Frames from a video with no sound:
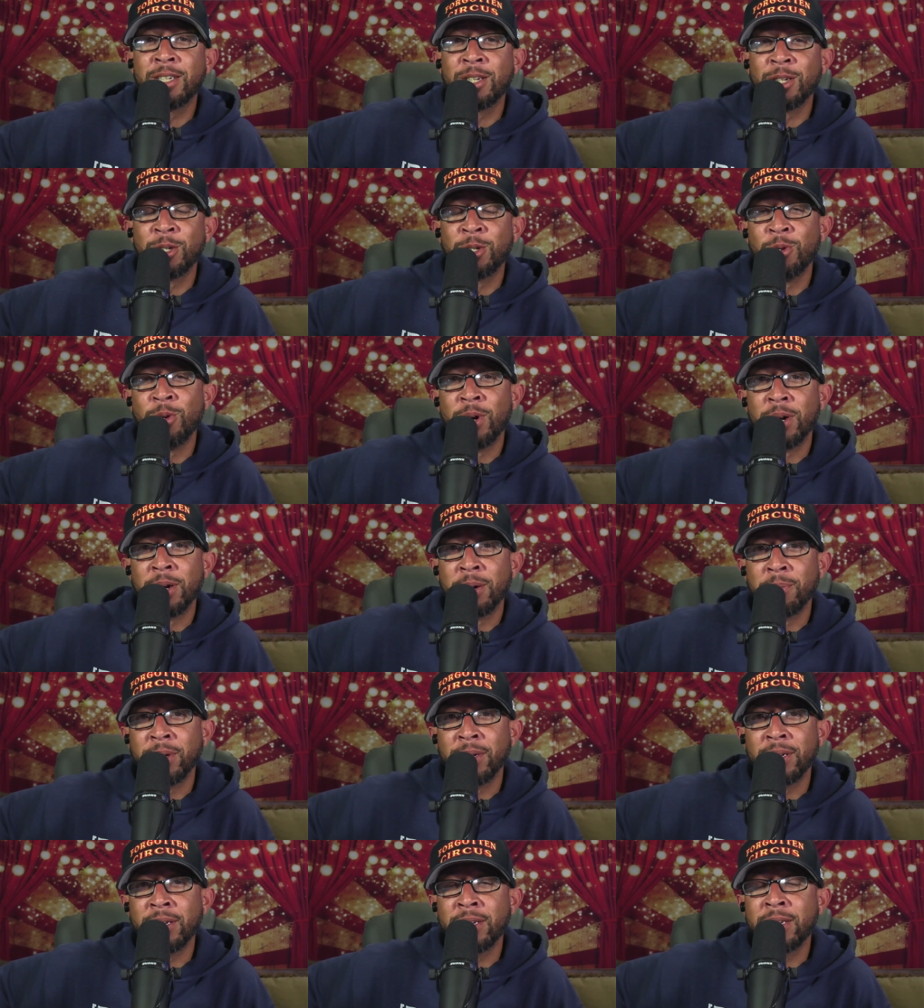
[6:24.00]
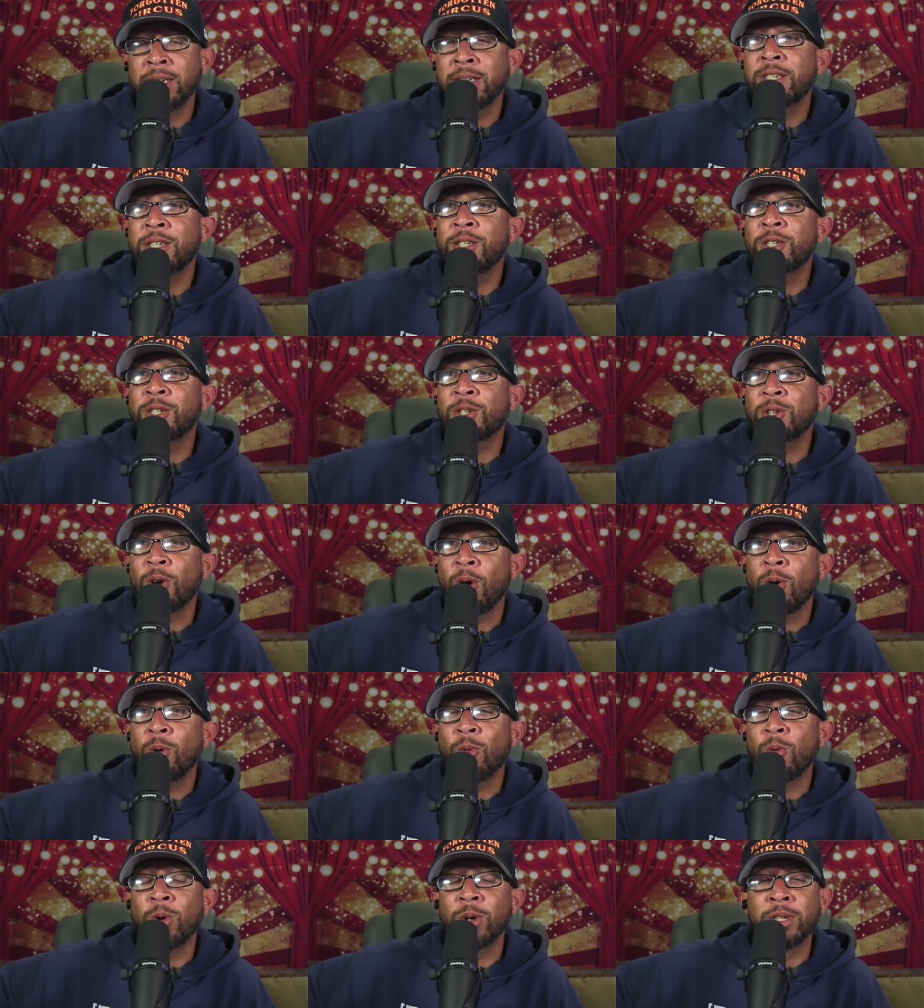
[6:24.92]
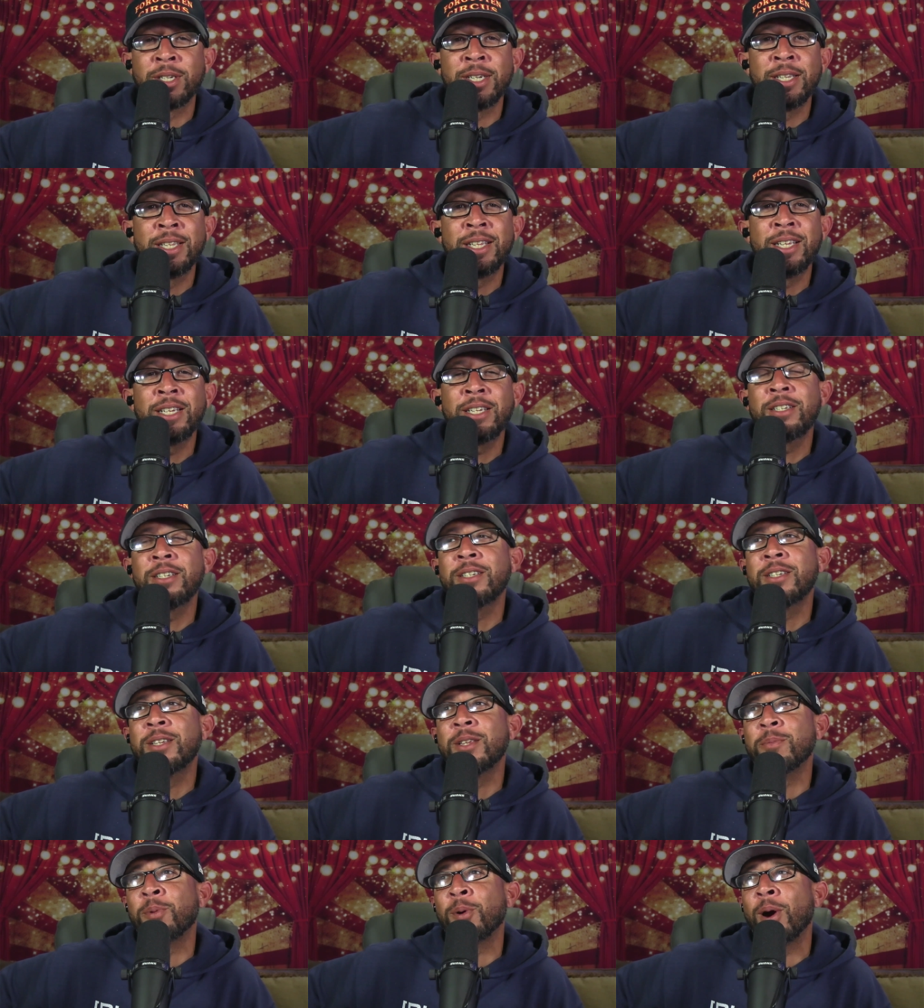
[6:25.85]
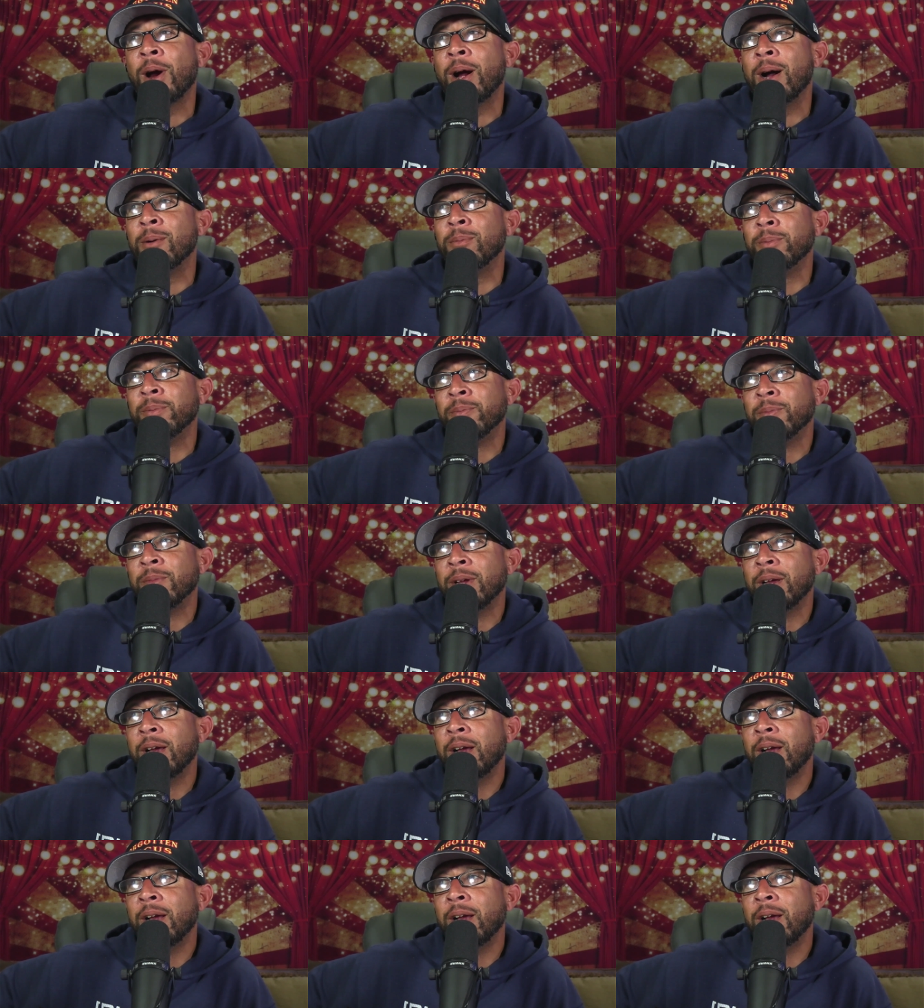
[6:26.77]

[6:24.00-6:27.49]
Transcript: a two hundred million. This is Star Wars. See, this is the problem.